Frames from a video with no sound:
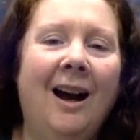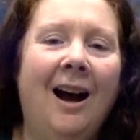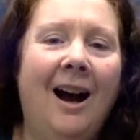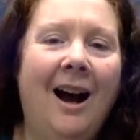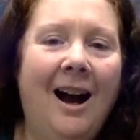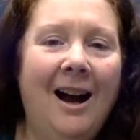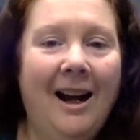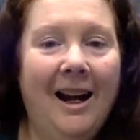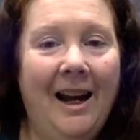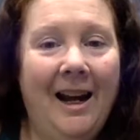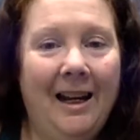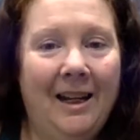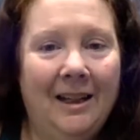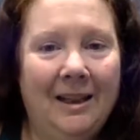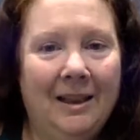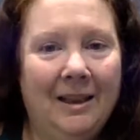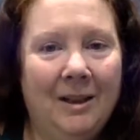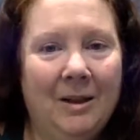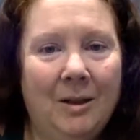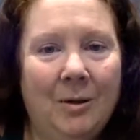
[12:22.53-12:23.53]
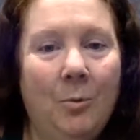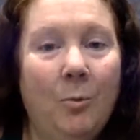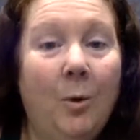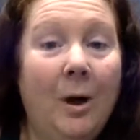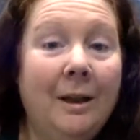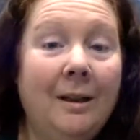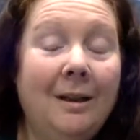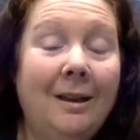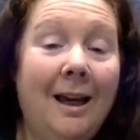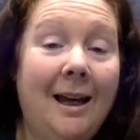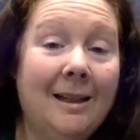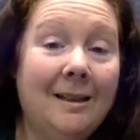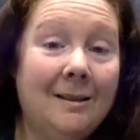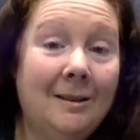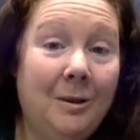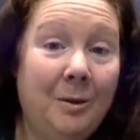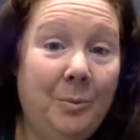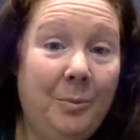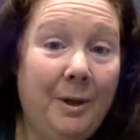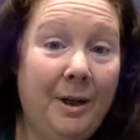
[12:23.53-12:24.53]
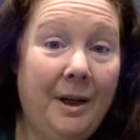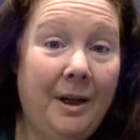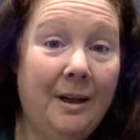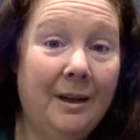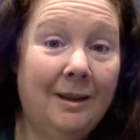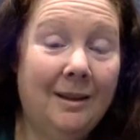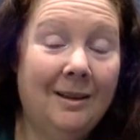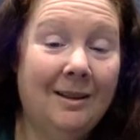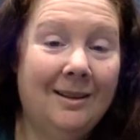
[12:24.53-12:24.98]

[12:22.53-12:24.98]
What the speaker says: All right, one last little bit.